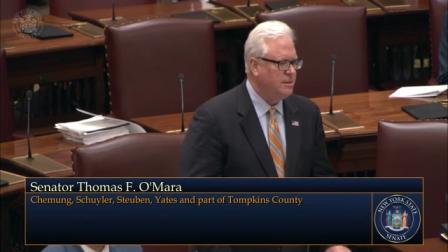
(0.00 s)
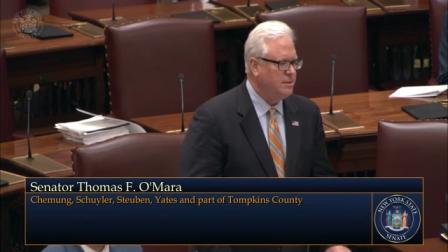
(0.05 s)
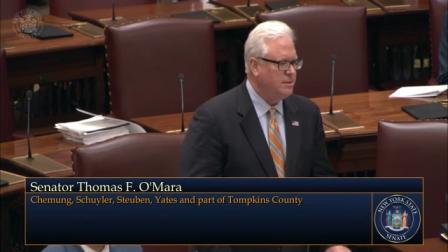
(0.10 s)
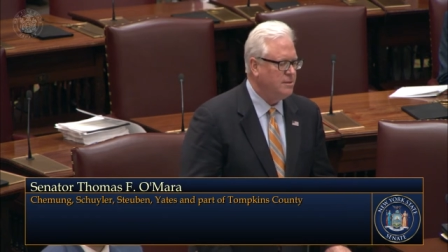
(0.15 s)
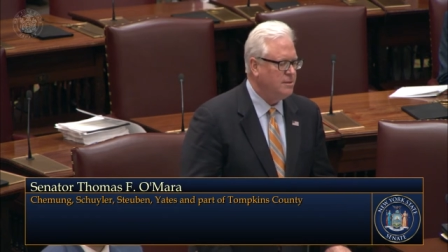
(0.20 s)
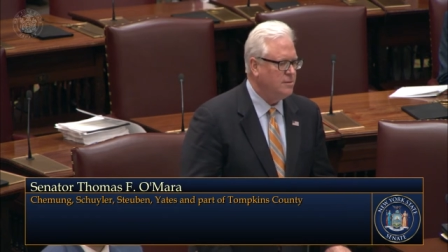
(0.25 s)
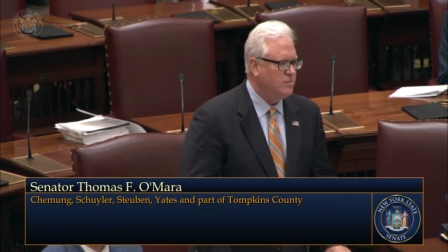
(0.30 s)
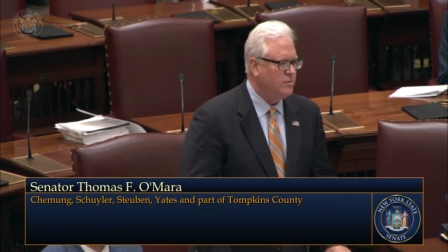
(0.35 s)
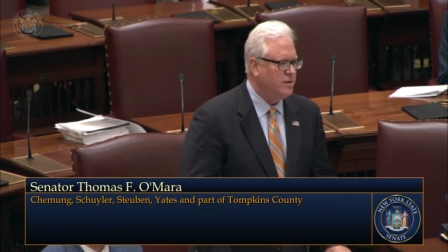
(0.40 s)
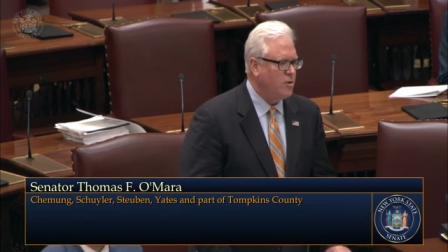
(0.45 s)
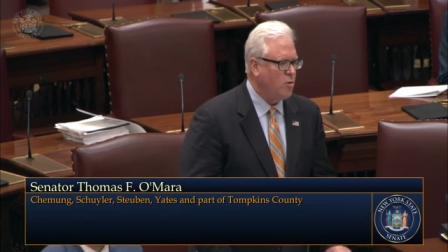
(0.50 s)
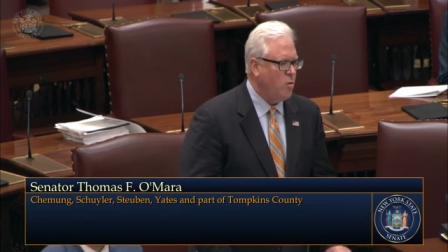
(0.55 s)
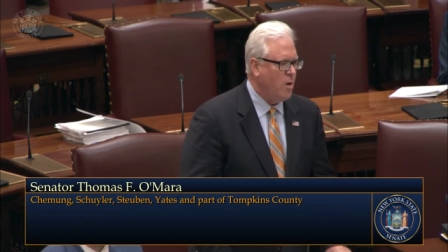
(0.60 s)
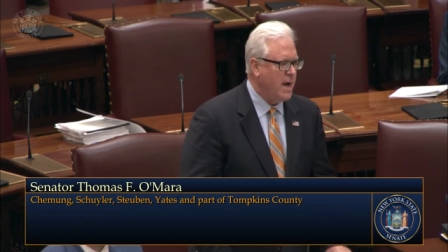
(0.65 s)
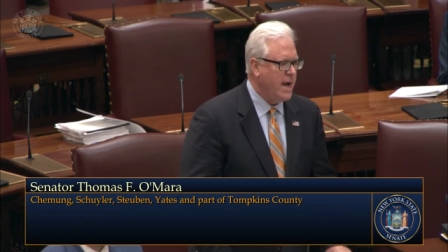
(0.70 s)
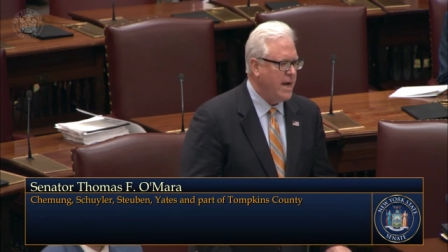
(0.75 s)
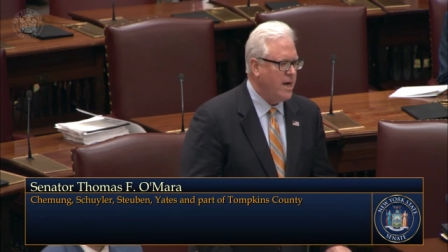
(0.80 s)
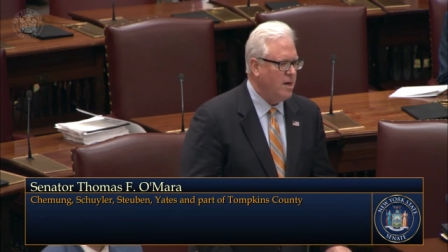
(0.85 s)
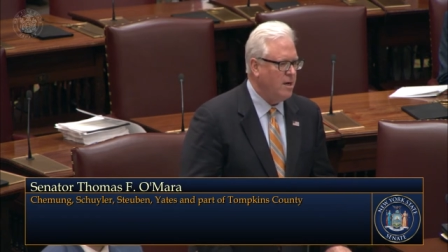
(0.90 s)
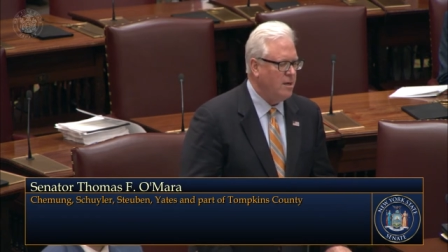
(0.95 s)
to
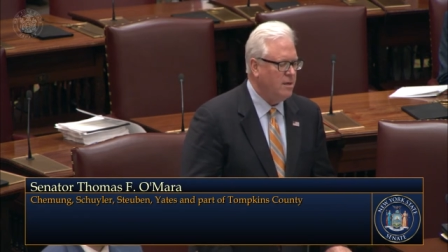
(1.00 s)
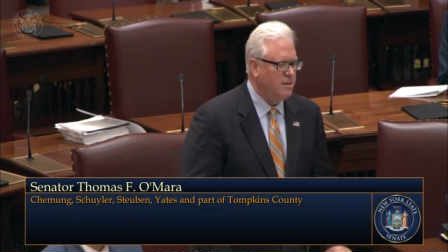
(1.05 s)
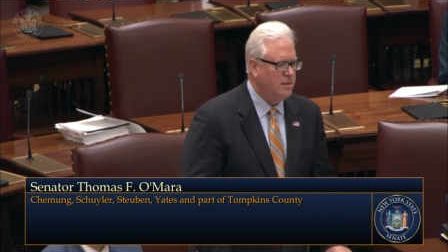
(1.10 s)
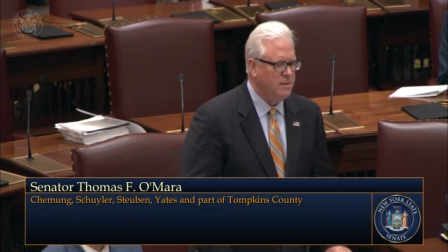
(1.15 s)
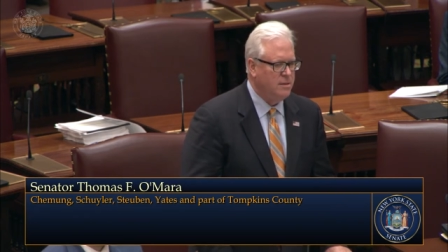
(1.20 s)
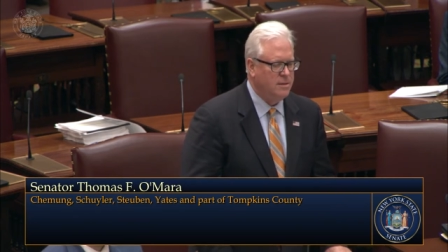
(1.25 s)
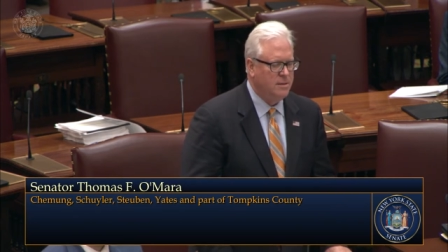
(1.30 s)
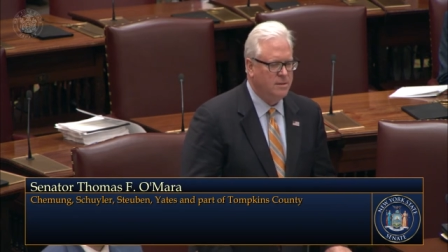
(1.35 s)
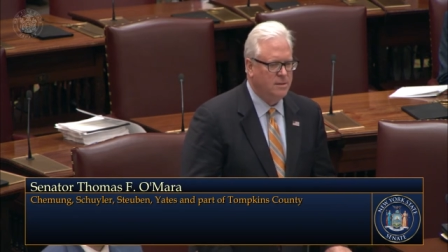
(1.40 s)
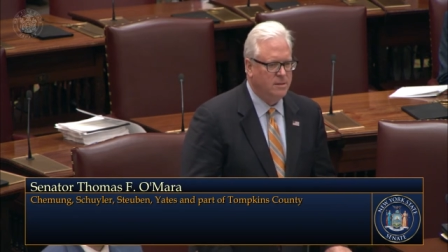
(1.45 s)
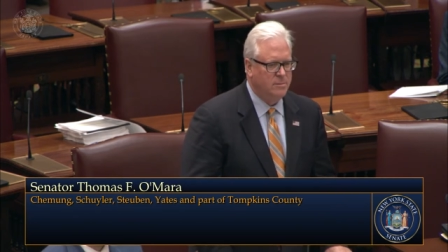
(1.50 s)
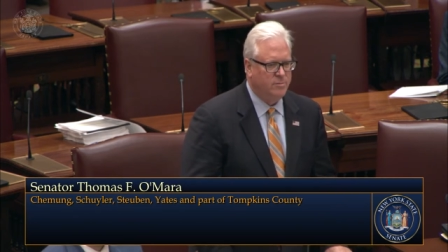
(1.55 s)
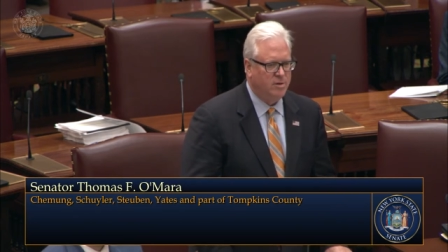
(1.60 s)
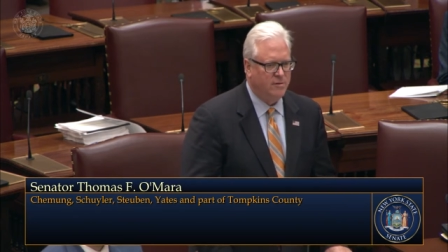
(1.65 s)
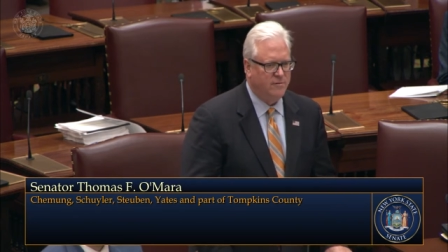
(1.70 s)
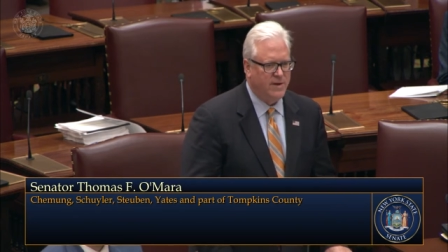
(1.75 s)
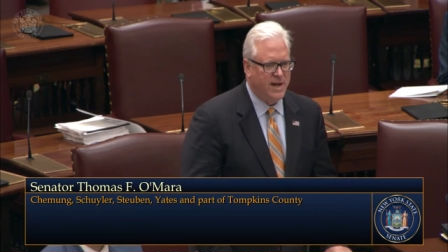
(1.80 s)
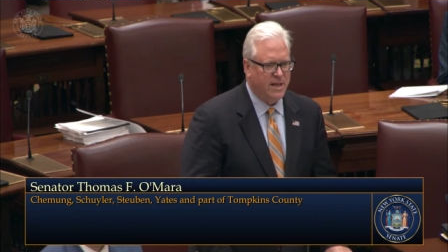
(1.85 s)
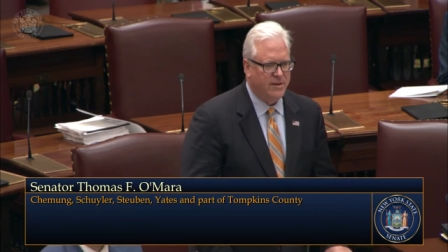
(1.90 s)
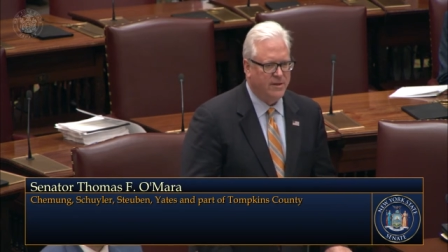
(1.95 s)
require
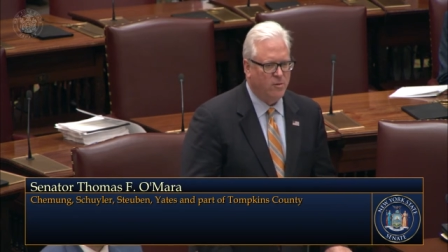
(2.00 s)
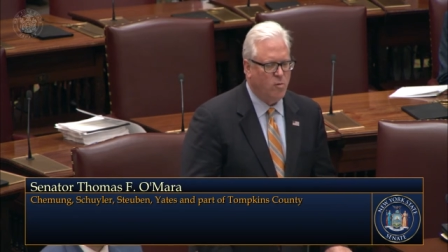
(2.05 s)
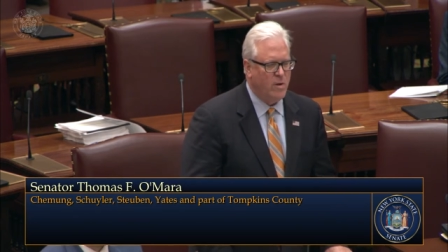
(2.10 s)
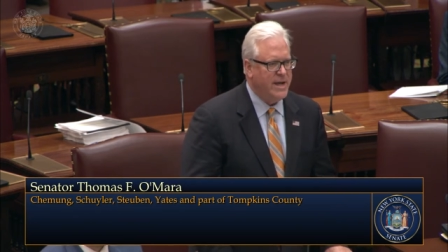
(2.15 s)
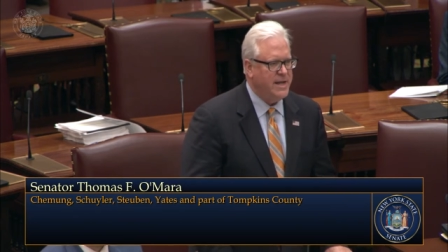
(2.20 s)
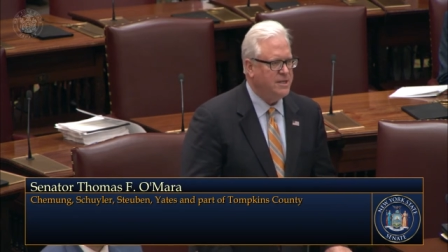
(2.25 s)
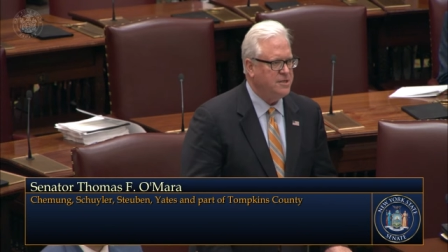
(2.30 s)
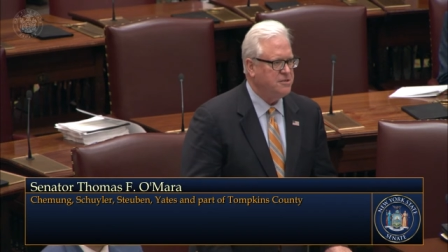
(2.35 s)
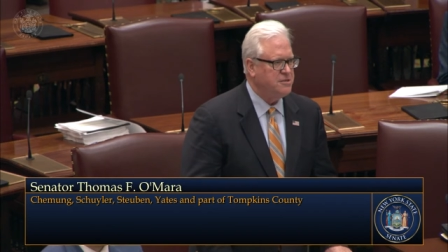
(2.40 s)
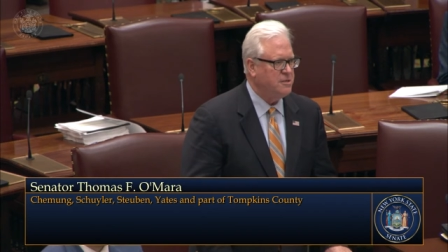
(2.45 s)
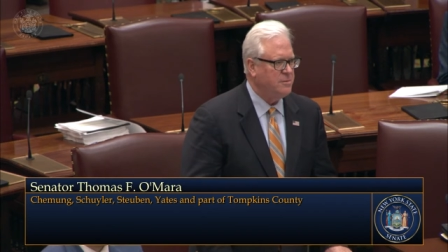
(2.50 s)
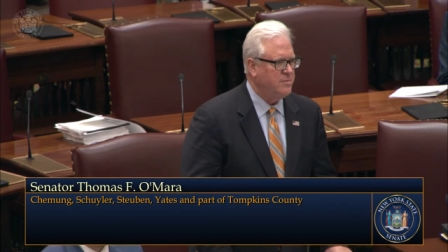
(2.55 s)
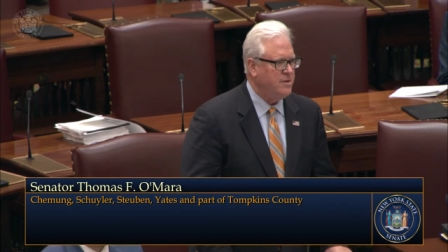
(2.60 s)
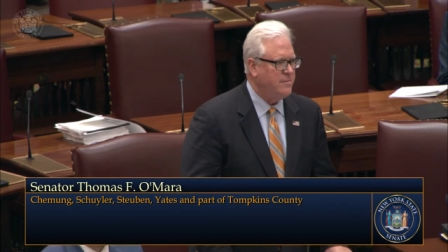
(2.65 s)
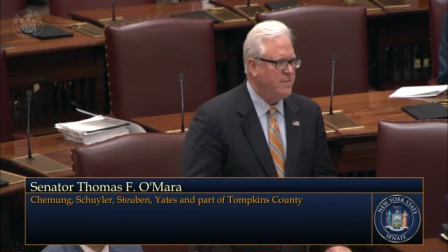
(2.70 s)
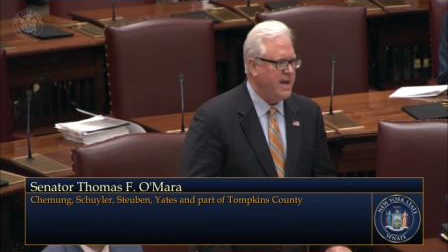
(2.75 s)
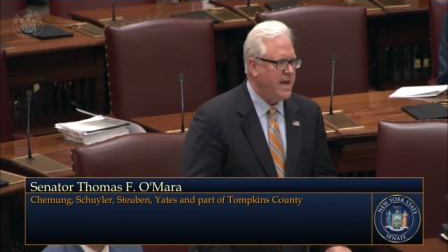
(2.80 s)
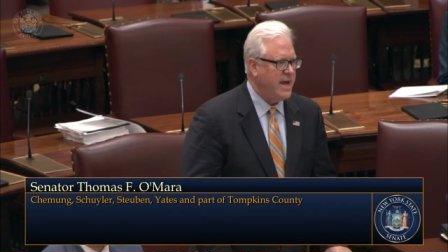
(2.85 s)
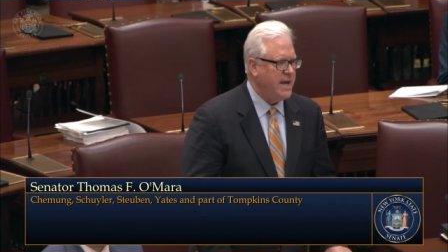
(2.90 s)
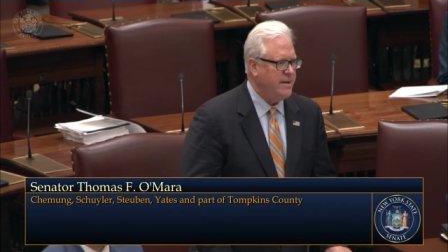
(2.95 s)
prevailing wages to be
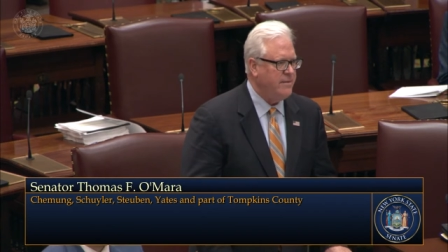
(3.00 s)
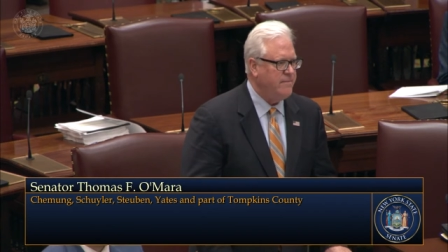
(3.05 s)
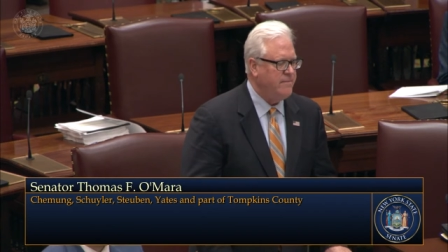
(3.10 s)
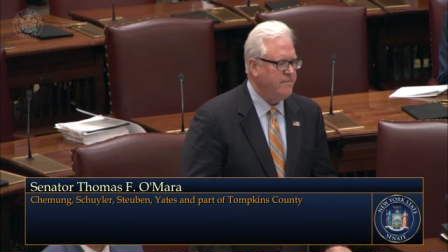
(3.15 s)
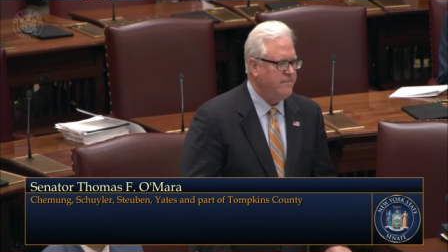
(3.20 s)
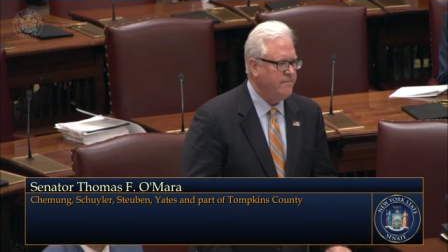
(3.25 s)
paid,